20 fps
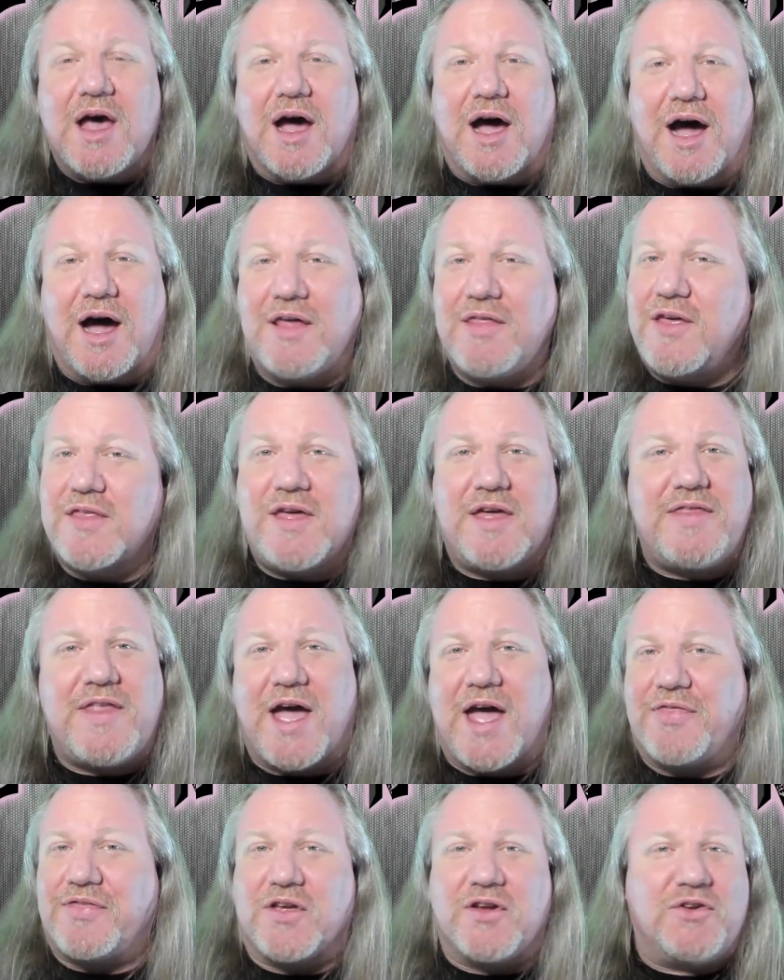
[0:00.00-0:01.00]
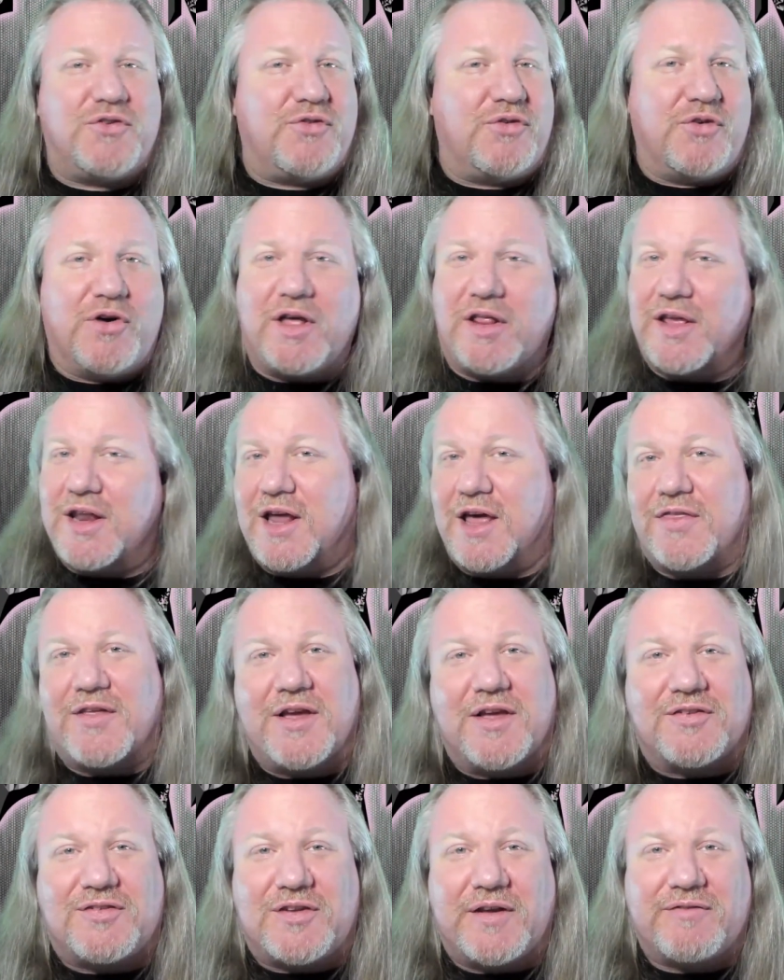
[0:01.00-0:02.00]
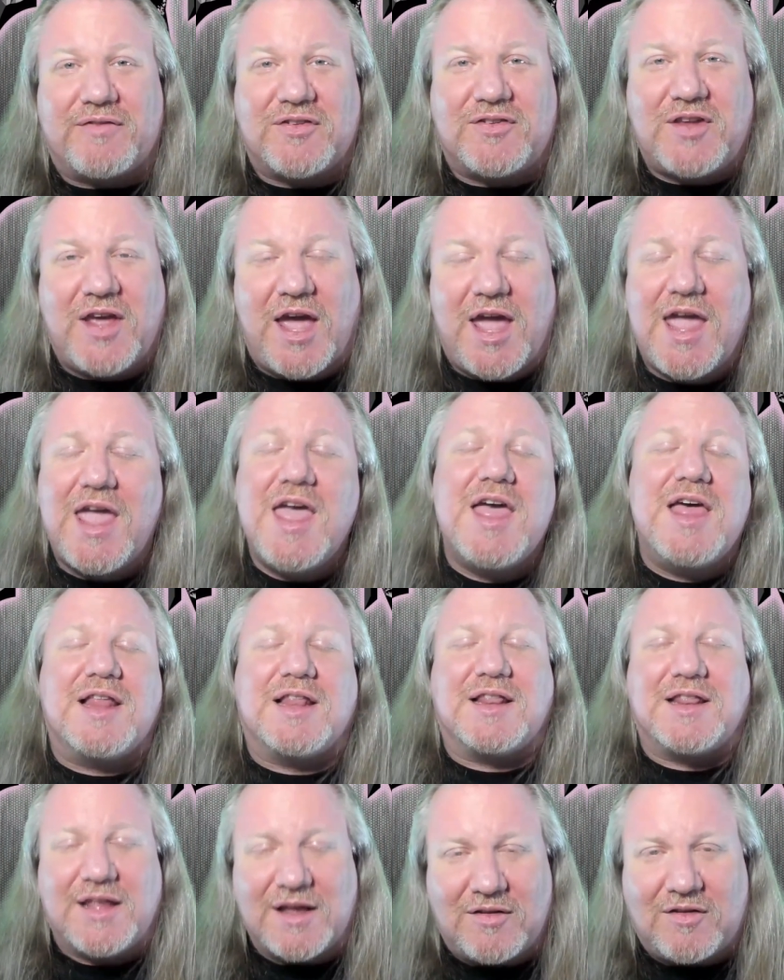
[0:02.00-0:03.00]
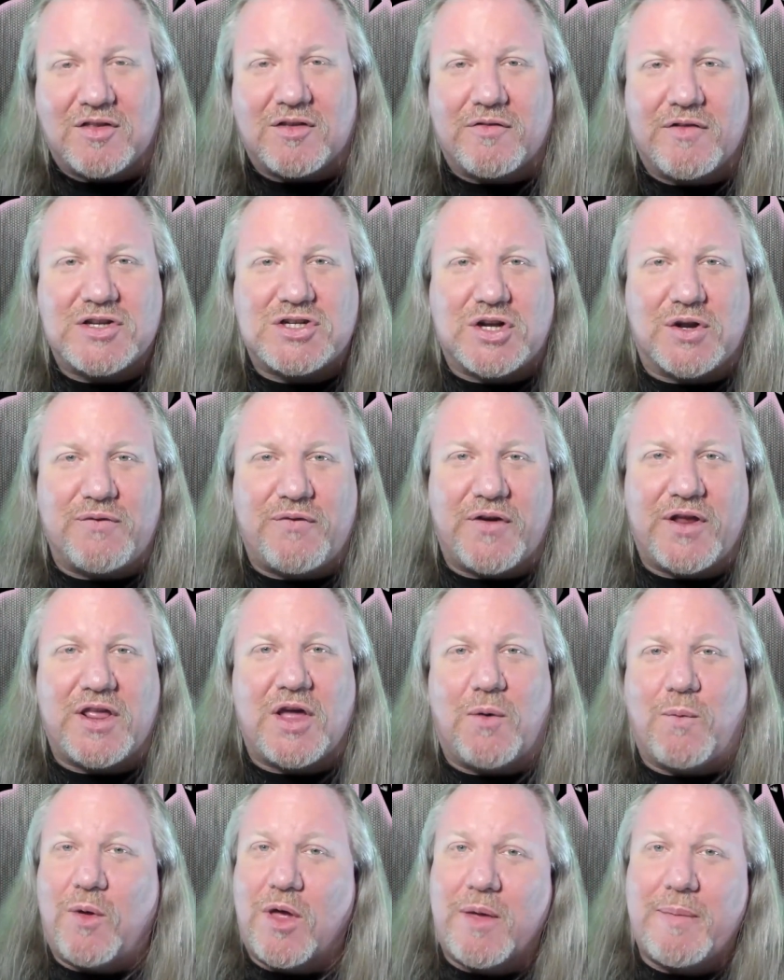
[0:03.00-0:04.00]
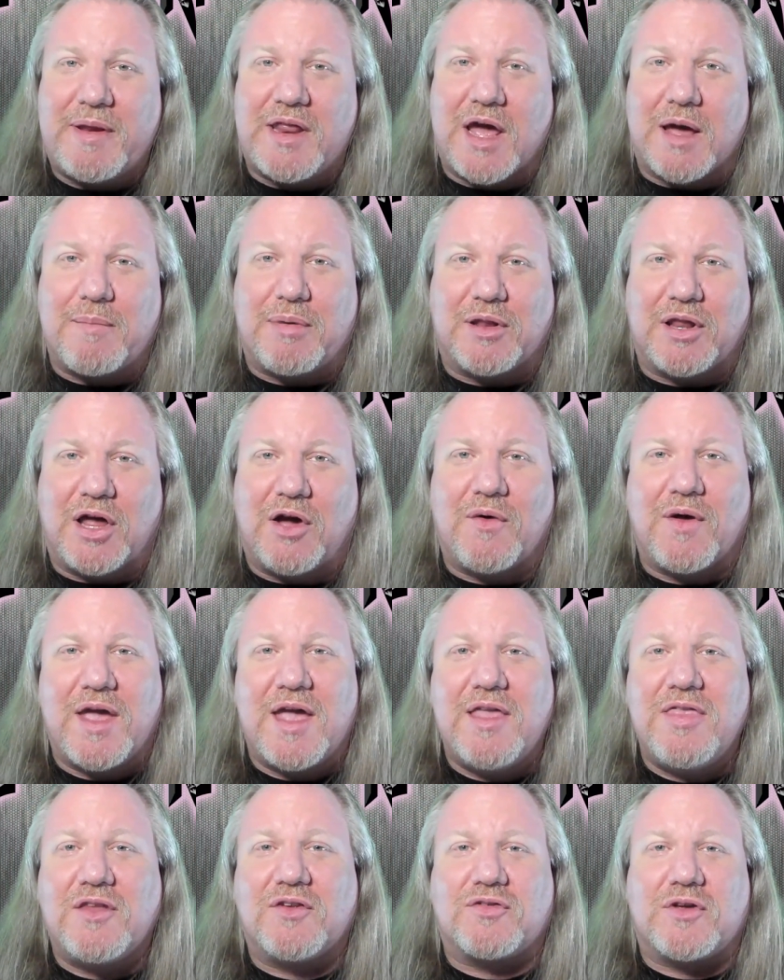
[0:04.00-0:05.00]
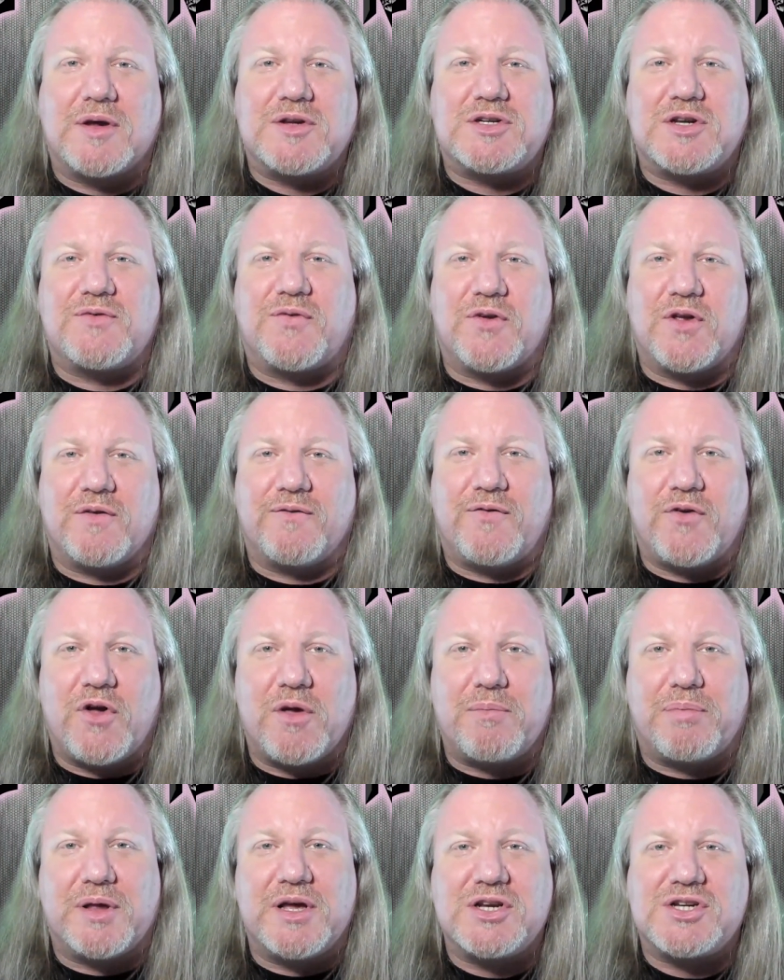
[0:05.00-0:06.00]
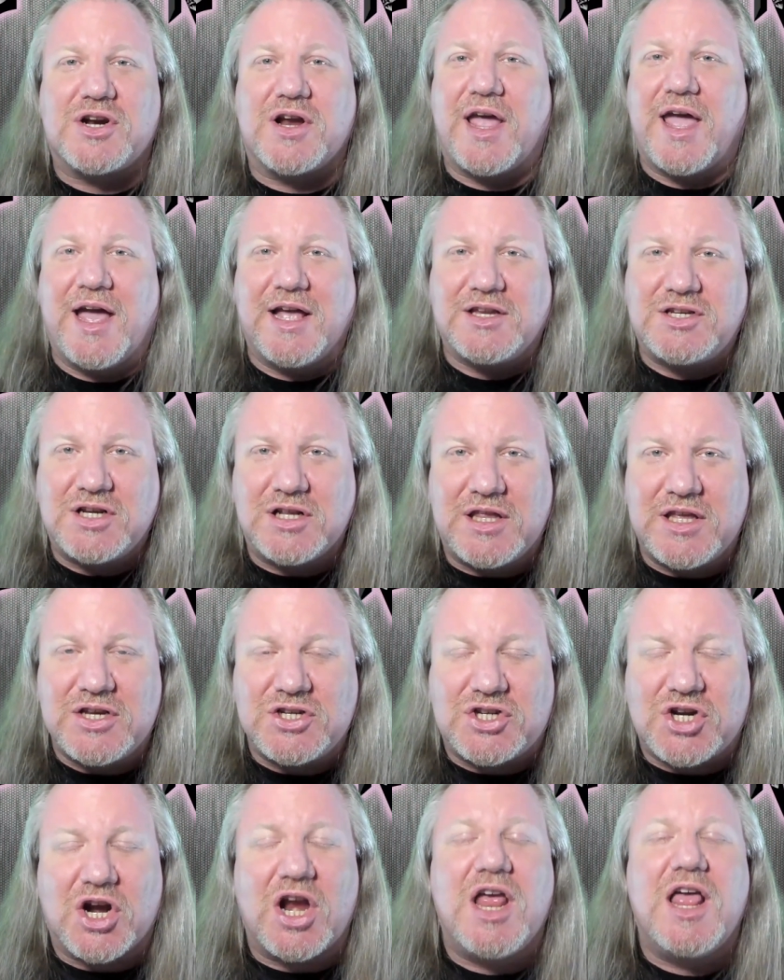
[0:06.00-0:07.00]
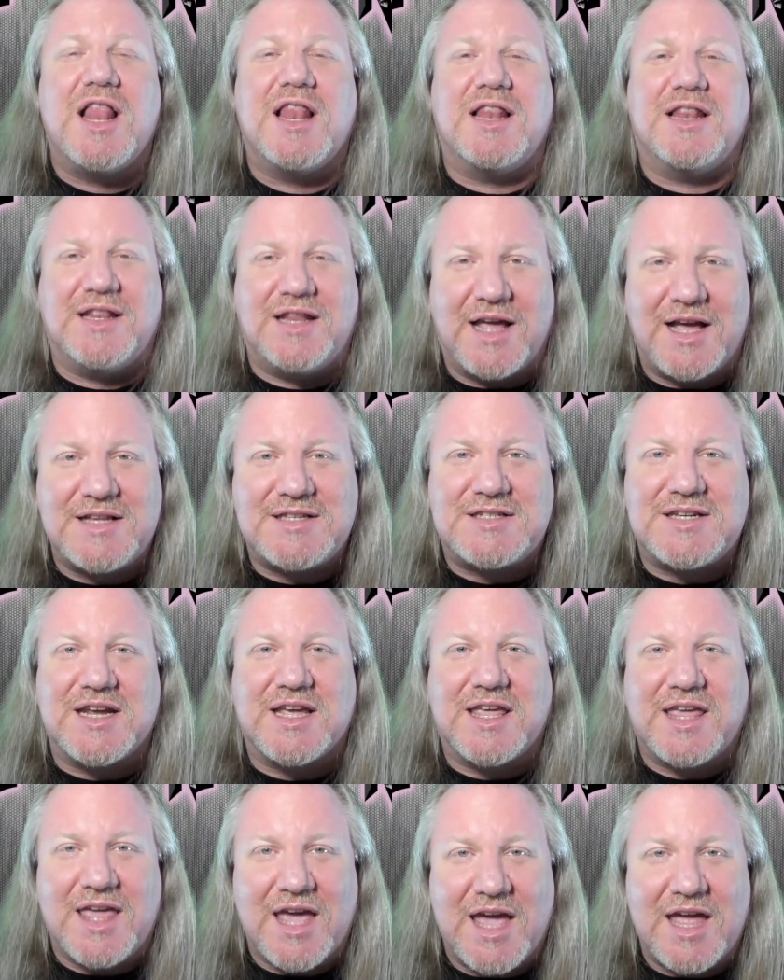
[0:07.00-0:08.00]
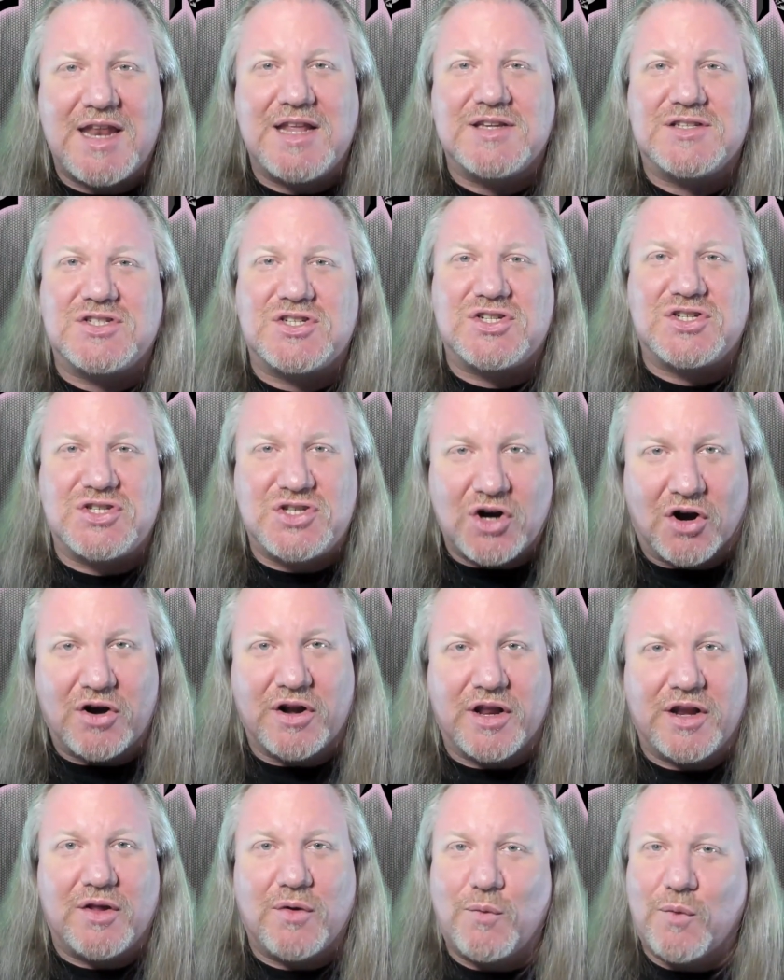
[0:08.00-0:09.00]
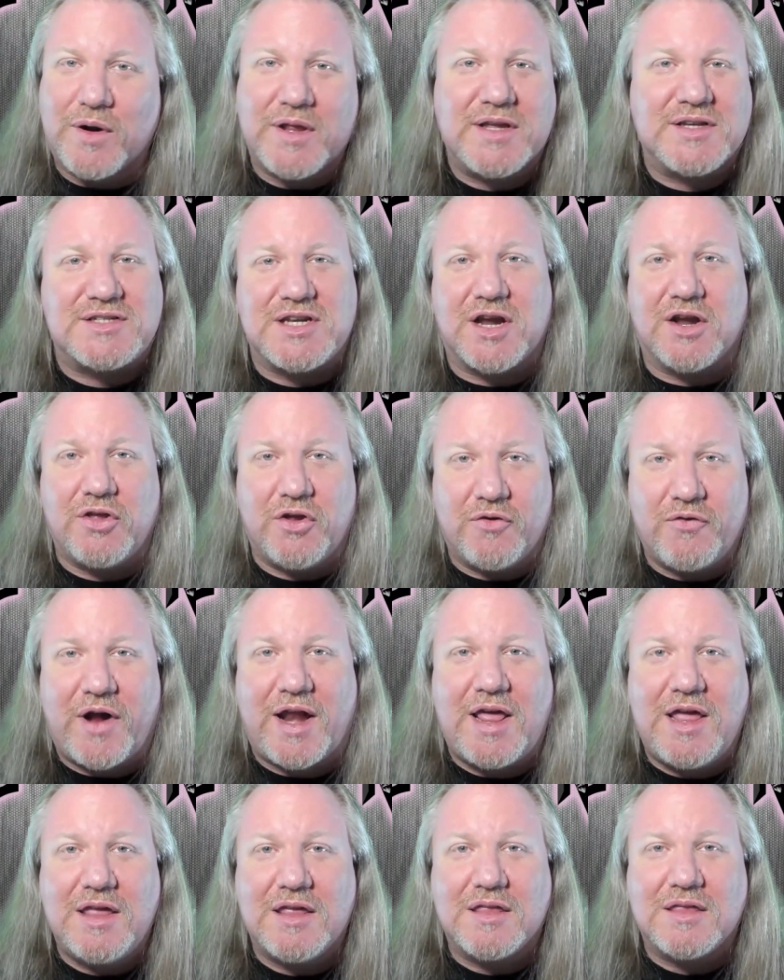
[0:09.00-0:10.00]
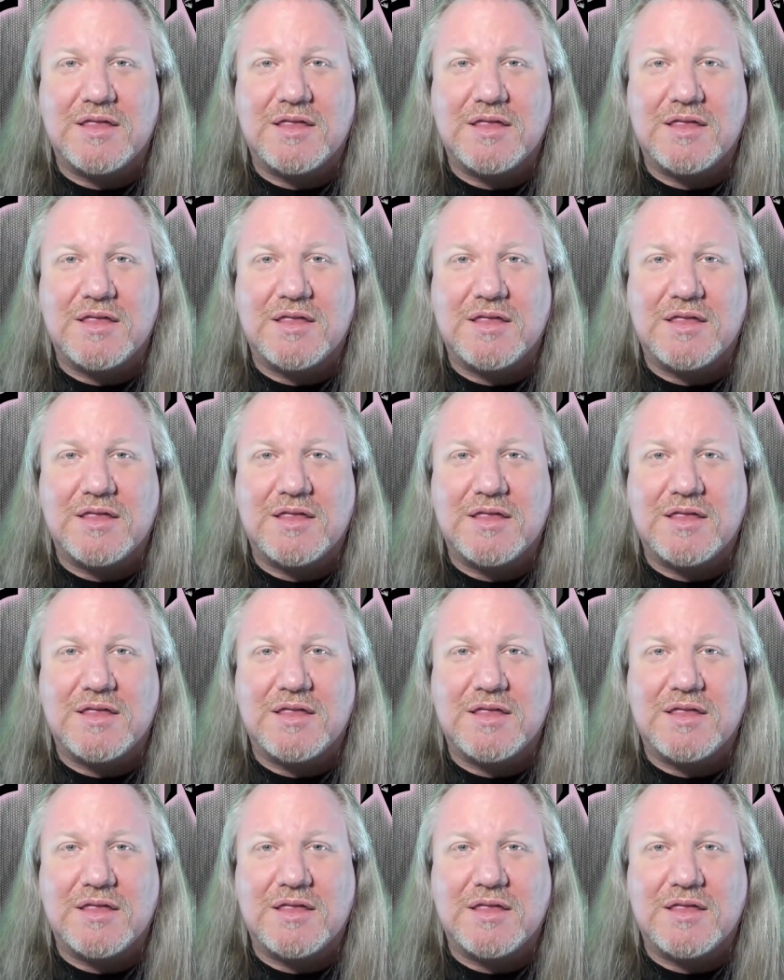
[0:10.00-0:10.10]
Other than that, there's really nothing else left to say. Link to the original video will be down below in the description for your viewing pleasure at your leisure. Let's get started. What do you say? Are you ready?